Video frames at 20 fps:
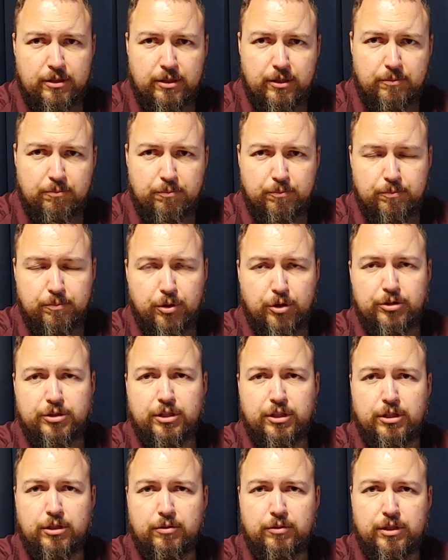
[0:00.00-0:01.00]
to
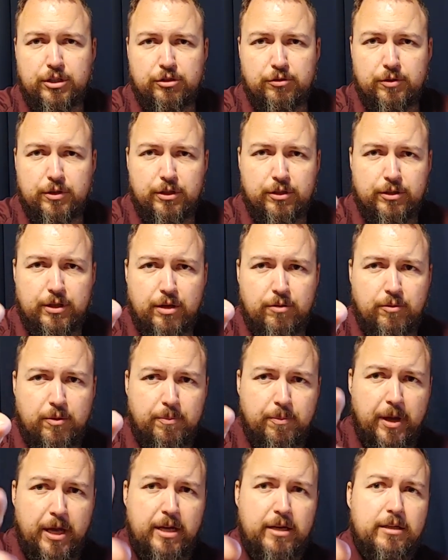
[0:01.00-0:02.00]
persecute Israel. They
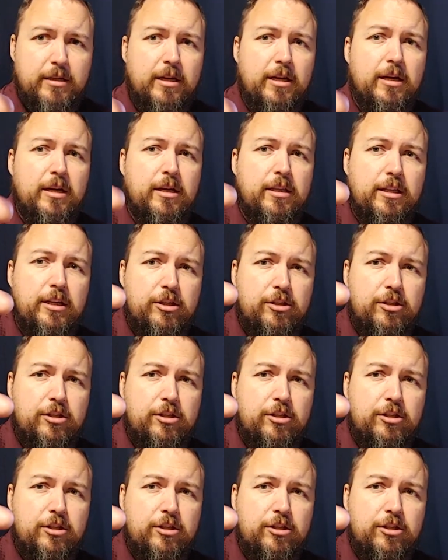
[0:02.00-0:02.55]
repent. They